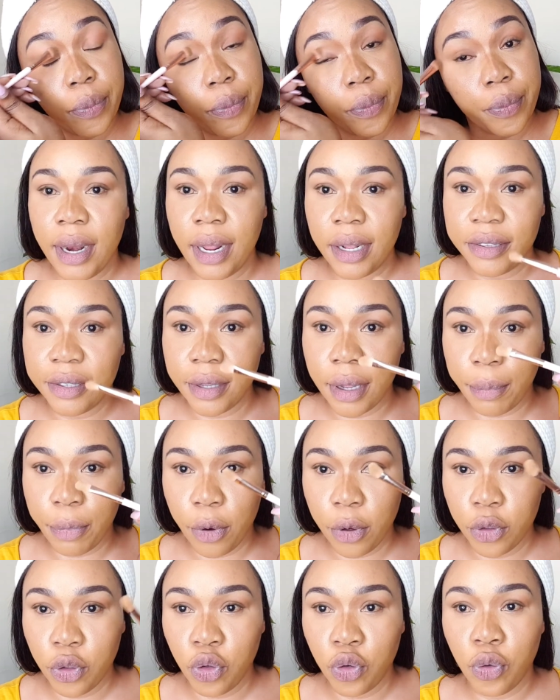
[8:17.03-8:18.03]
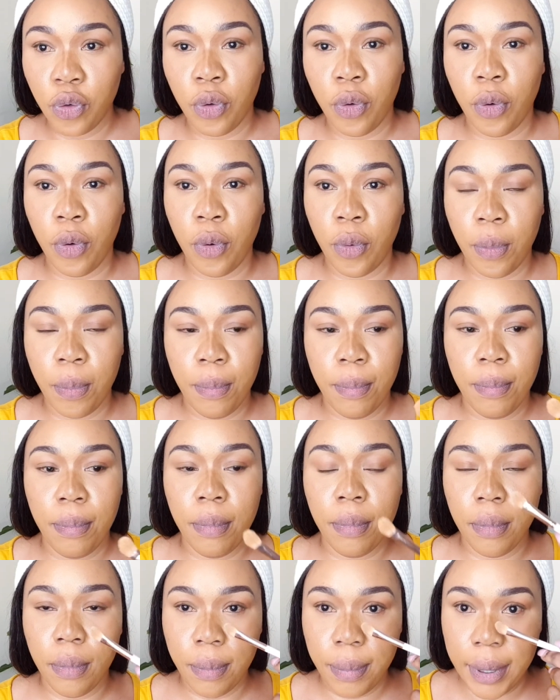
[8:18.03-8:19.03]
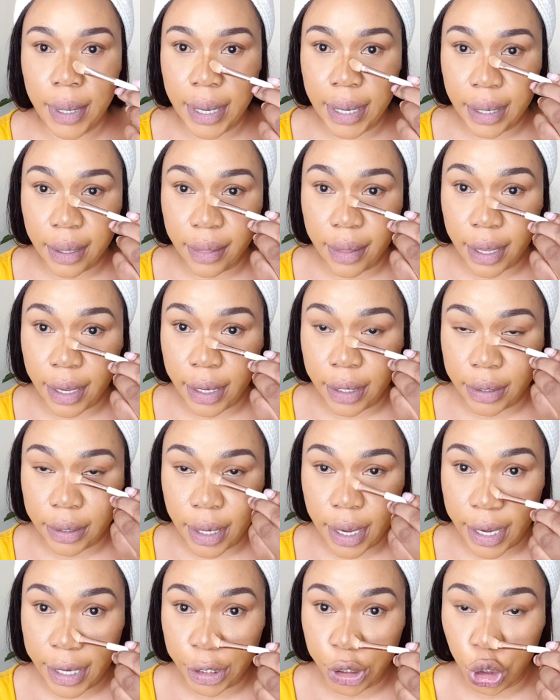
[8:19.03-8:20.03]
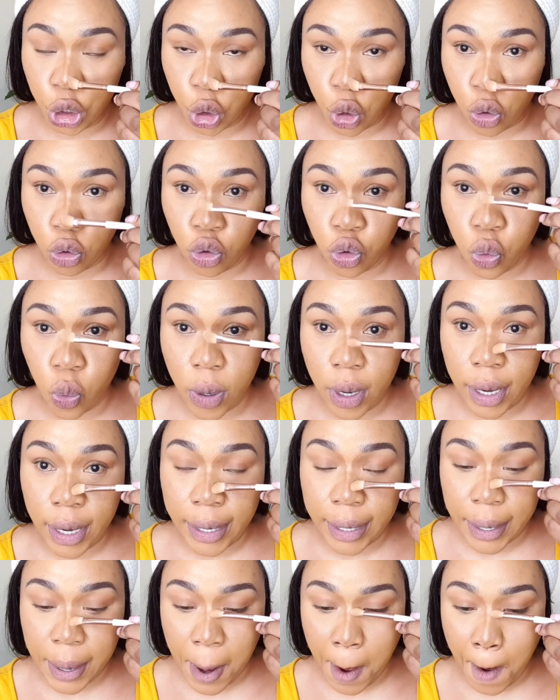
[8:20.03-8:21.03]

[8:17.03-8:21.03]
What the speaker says: Next, I'm going to blend that harsh contour line.